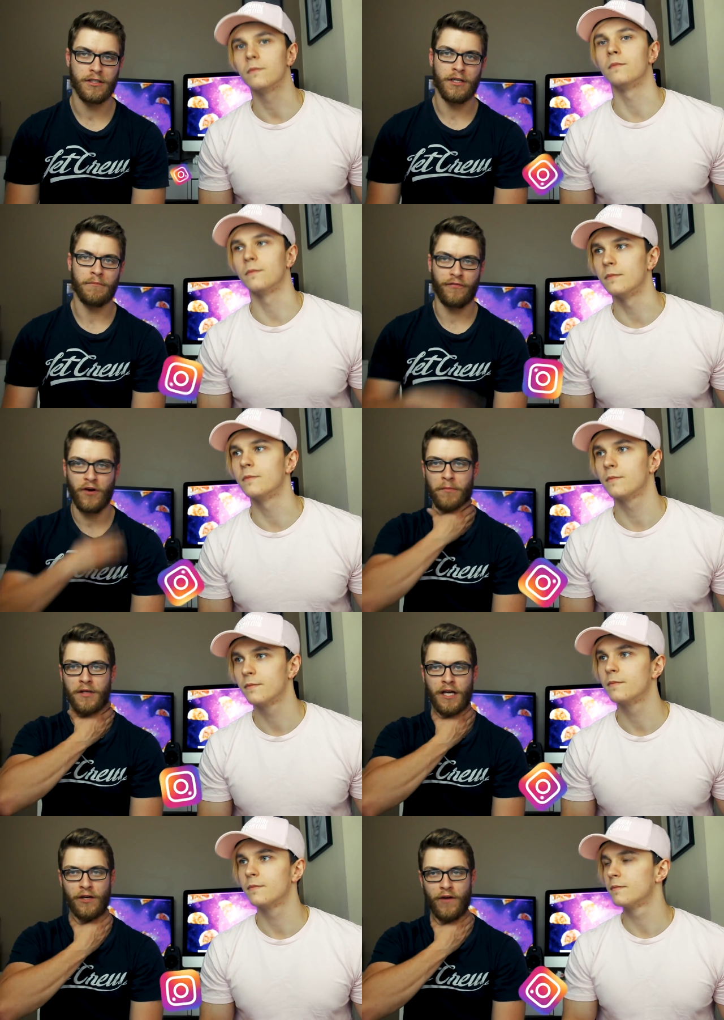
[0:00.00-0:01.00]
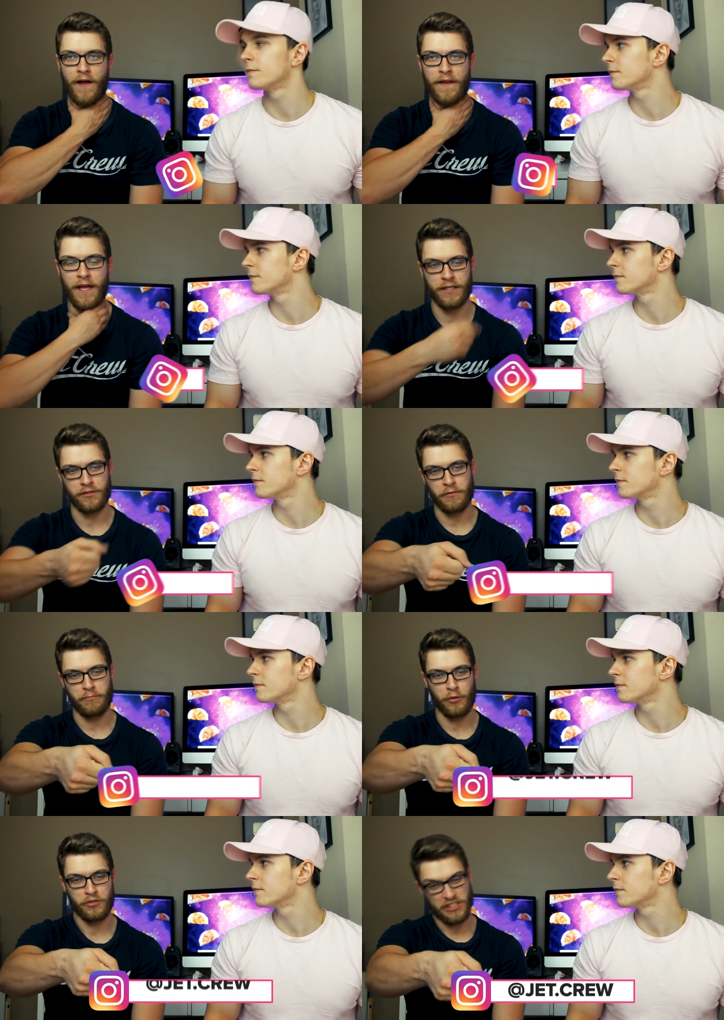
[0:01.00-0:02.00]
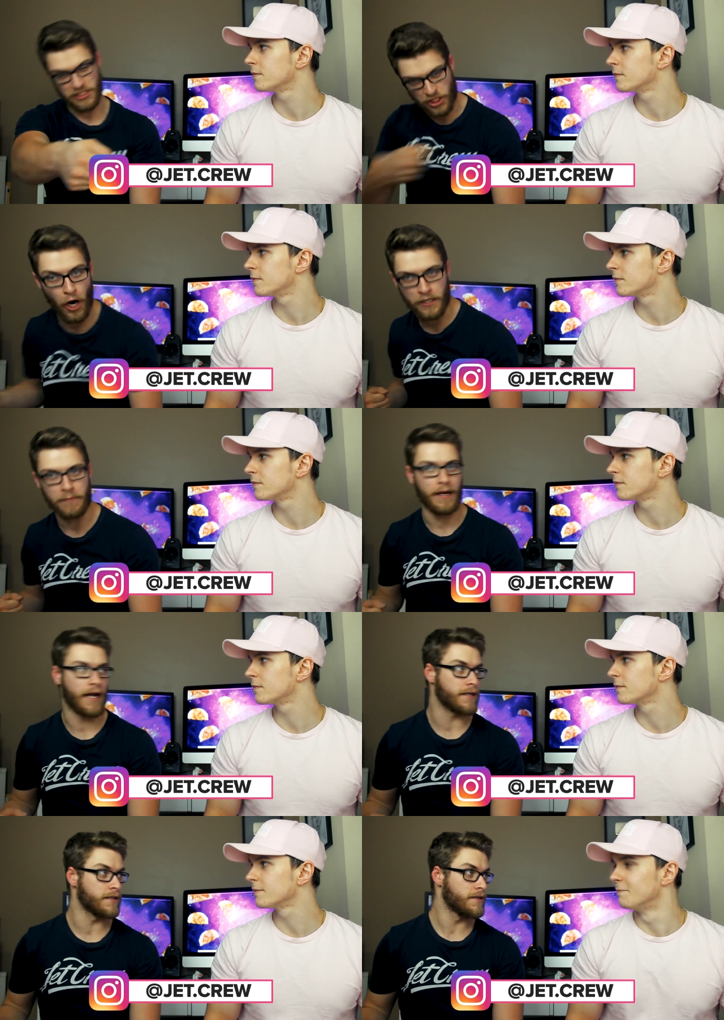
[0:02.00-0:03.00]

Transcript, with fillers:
Speaker 1: Mm -hmm. Preferably like around the neck so if he pulls you can just choke him back.